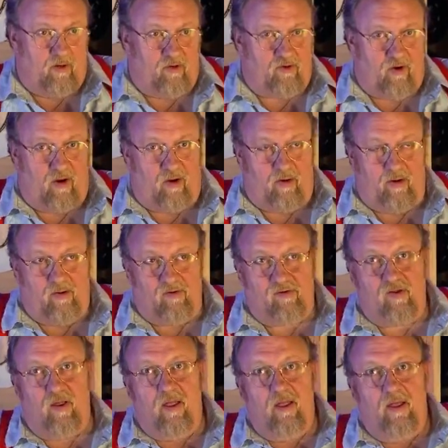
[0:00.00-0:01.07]
guitar
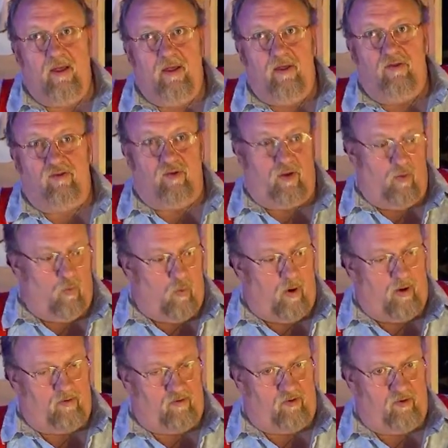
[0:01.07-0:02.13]
is. So you
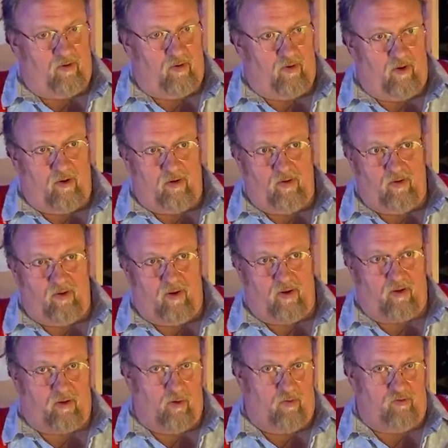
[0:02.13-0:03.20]
want to learn on
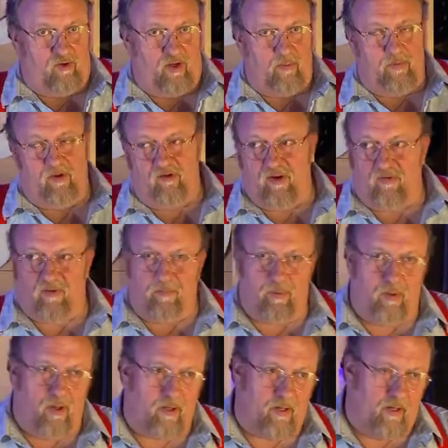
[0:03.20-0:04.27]
acoustic. And plus you have to
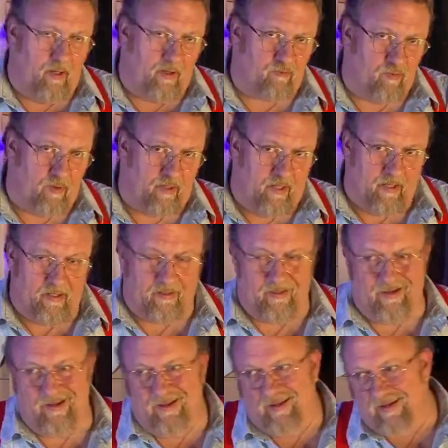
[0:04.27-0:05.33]
plug an electric in
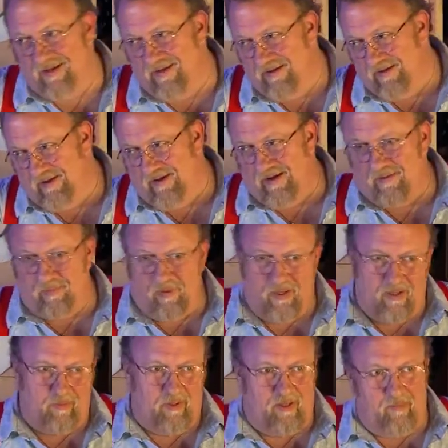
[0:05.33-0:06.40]
and
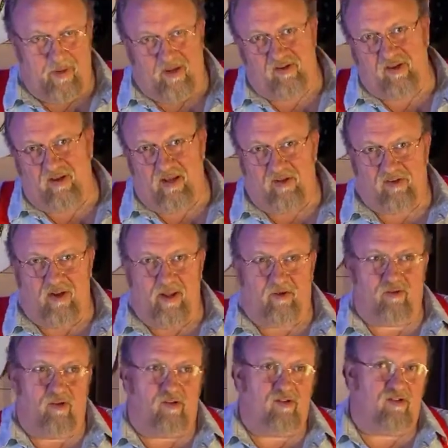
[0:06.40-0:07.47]
blah, blah. It makes it, it's an
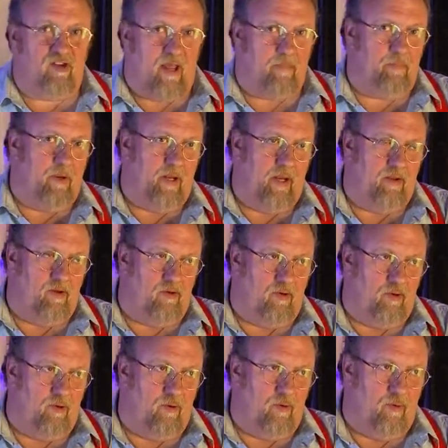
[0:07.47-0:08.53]
extra step you need to
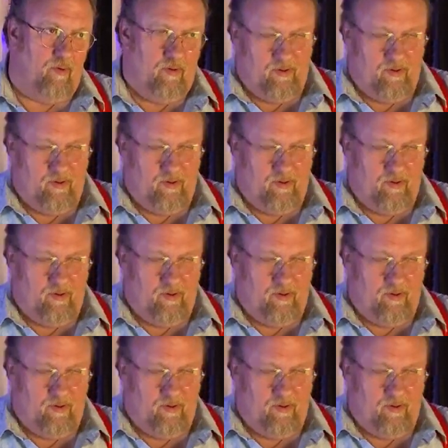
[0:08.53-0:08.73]
do